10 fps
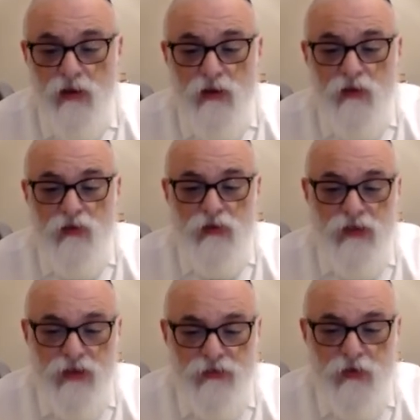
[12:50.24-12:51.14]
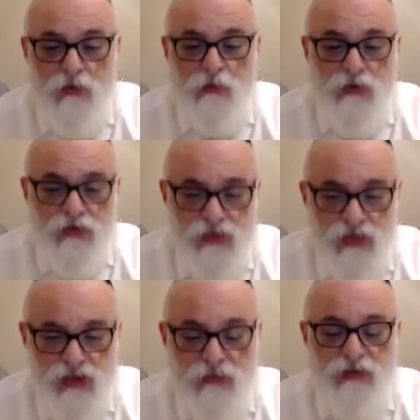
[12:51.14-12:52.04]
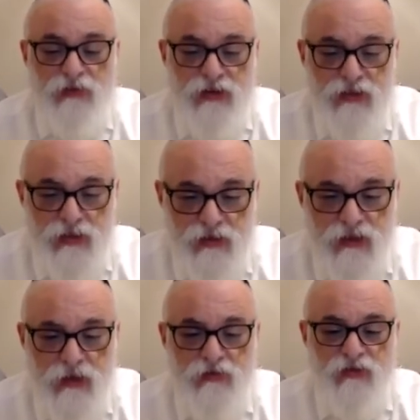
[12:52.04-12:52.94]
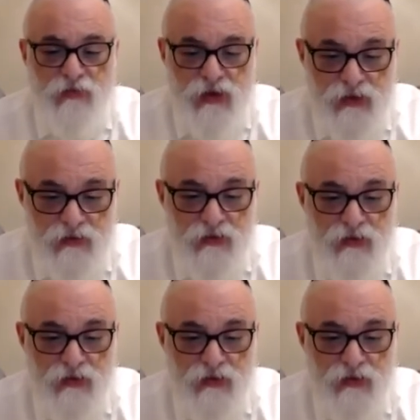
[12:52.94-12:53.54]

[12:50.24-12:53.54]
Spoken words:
So getting the flow of the pasuk, Hashem directs the steps of man.